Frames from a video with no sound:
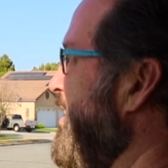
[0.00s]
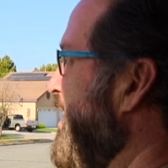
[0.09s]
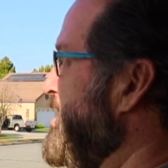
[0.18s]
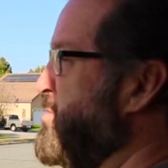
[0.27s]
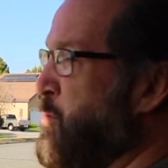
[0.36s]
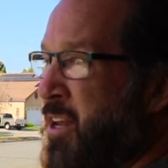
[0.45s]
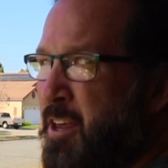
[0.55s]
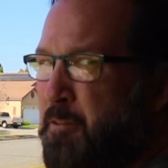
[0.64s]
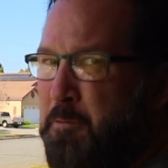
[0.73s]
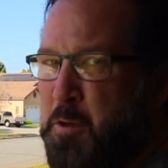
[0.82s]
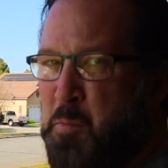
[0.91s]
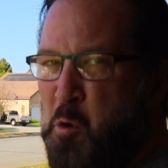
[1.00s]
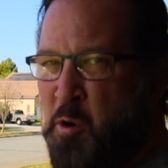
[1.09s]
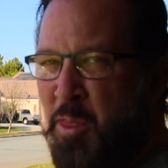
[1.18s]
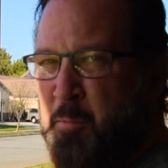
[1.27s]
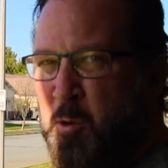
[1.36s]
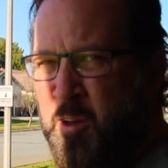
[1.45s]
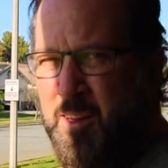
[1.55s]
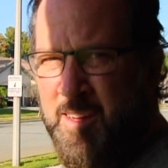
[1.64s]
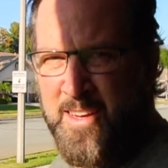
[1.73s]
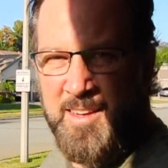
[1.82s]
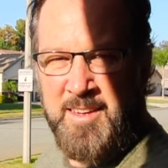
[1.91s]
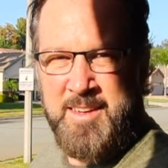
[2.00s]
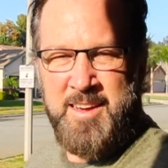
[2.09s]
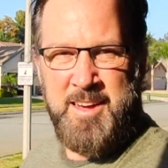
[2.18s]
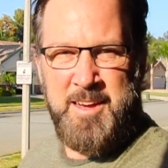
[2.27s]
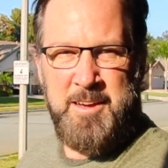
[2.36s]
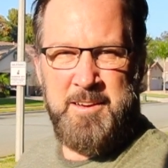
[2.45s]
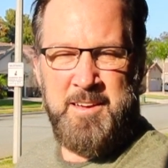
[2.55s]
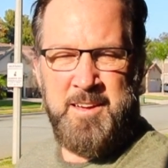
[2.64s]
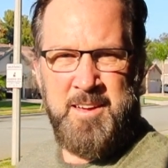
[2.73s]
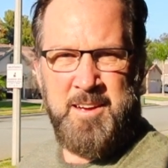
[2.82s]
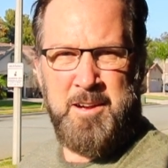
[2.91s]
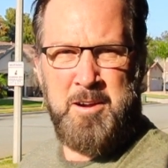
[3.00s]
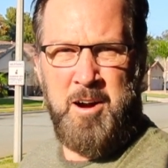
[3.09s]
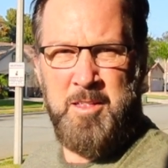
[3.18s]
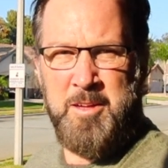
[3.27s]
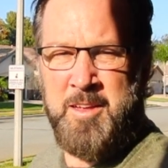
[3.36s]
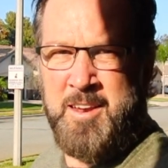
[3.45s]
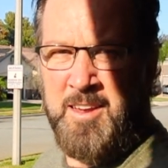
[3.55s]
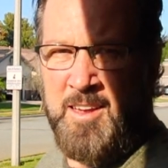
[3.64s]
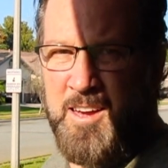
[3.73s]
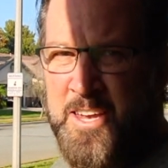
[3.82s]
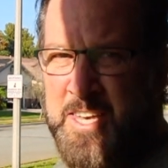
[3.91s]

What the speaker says: just want to get a few more, and then we'll call it a